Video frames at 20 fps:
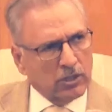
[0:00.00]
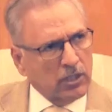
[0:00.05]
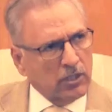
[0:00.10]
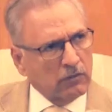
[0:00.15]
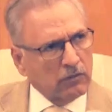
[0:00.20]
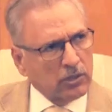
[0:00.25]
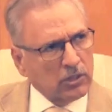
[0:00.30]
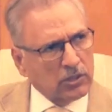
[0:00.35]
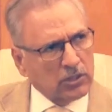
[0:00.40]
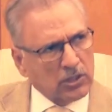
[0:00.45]

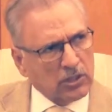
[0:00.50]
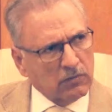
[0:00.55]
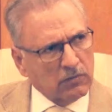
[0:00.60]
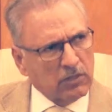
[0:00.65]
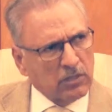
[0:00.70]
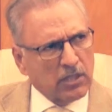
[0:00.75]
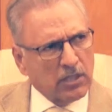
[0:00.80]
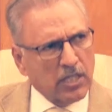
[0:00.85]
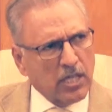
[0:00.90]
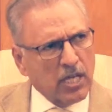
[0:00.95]
There was a
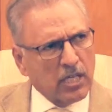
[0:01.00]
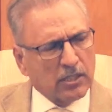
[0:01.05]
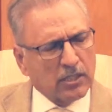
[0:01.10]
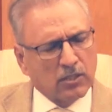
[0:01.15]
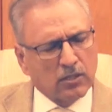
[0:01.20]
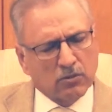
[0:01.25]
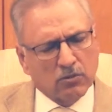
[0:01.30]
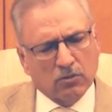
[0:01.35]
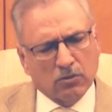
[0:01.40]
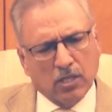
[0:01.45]
severe
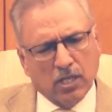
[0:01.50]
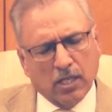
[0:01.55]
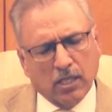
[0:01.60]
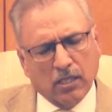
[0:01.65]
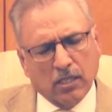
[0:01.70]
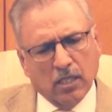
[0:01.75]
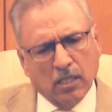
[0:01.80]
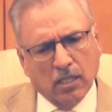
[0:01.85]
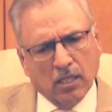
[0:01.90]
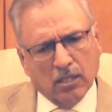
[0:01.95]
reaction to
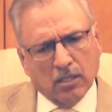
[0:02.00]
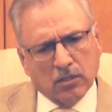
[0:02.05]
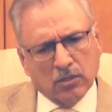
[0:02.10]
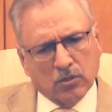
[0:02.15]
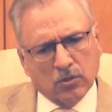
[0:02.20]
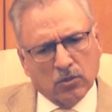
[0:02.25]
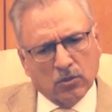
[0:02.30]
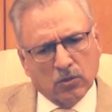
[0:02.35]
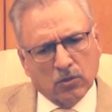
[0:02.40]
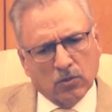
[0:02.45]
that.
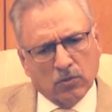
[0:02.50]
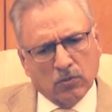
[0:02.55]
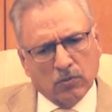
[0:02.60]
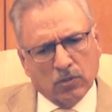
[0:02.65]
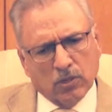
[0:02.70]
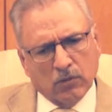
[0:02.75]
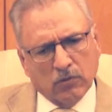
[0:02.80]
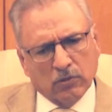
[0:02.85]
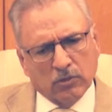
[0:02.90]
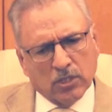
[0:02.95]
So
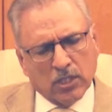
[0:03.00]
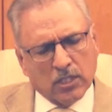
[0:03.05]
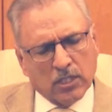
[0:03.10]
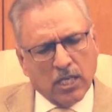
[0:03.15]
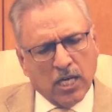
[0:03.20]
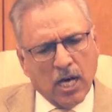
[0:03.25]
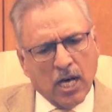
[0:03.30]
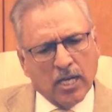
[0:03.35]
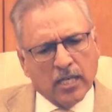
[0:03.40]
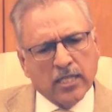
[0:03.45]
there was
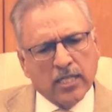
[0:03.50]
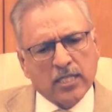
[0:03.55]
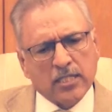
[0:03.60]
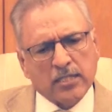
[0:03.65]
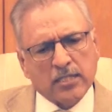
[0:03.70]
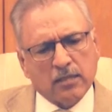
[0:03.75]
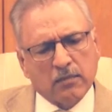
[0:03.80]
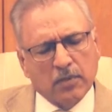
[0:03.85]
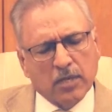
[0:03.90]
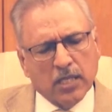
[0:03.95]
an Arya
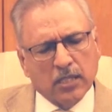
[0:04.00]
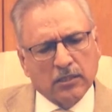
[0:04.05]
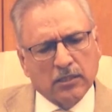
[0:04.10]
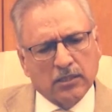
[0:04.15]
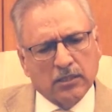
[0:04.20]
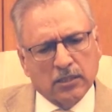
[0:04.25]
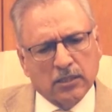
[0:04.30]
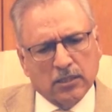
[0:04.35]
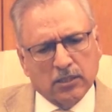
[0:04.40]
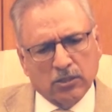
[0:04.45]

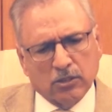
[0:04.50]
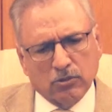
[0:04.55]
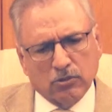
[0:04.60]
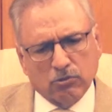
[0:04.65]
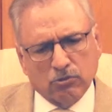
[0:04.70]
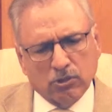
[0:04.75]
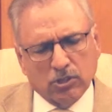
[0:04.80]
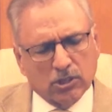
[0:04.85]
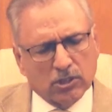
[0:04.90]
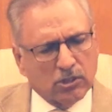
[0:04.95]
Samaj
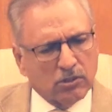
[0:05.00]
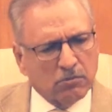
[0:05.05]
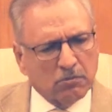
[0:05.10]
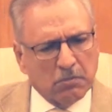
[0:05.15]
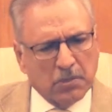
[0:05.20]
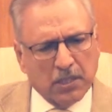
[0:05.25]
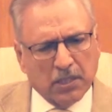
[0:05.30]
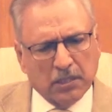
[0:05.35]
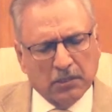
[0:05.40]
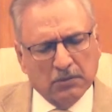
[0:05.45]

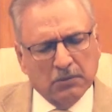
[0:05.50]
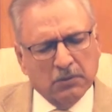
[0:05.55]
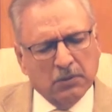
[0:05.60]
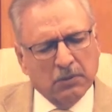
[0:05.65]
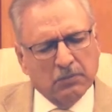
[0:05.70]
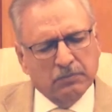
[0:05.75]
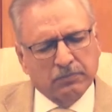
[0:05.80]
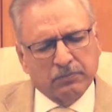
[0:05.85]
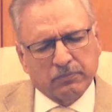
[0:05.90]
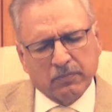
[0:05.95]
situation by
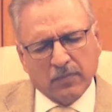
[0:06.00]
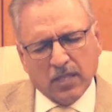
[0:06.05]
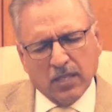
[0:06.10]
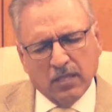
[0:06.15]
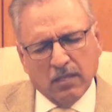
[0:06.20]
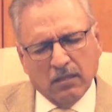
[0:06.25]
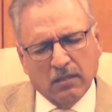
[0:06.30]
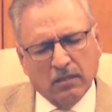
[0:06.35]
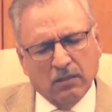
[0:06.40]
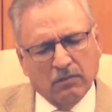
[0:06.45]

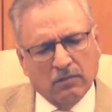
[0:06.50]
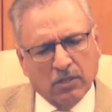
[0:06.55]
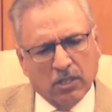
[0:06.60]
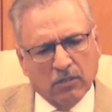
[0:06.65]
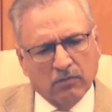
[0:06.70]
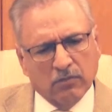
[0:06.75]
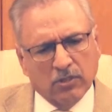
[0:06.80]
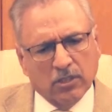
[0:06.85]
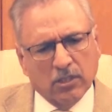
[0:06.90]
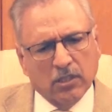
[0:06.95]
one
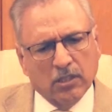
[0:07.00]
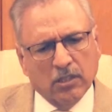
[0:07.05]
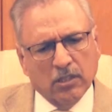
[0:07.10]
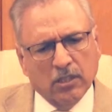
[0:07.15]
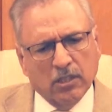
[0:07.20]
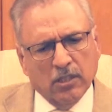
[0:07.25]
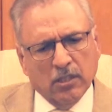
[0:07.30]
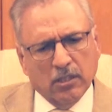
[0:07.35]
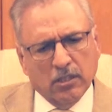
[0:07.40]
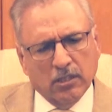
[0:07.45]
of the
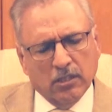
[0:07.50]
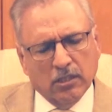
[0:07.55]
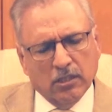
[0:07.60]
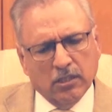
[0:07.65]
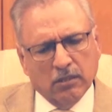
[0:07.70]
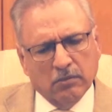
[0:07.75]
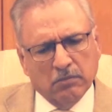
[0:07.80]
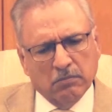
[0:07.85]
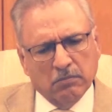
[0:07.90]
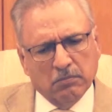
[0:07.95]

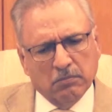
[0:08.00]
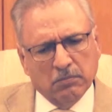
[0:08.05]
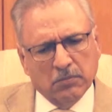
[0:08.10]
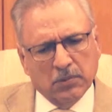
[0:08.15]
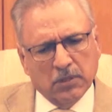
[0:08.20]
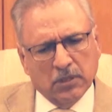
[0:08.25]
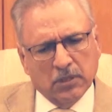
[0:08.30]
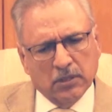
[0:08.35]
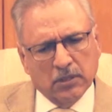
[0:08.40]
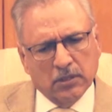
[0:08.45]

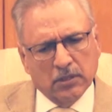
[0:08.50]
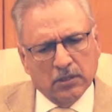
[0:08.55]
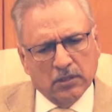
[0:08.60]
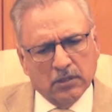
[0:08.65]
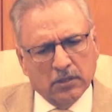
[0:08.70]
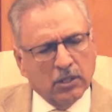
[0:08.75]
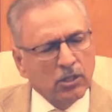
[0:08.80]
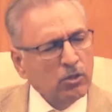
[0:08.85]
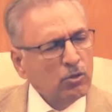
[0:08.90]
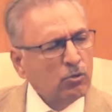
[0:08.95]

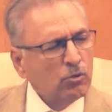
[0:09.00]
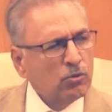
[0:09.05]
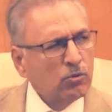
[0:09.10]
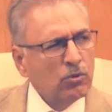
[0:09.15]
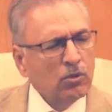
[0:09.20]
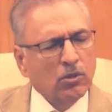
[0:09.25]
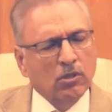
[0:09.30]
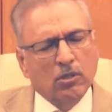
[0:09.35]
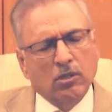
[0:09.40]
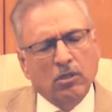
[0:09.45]
Hindu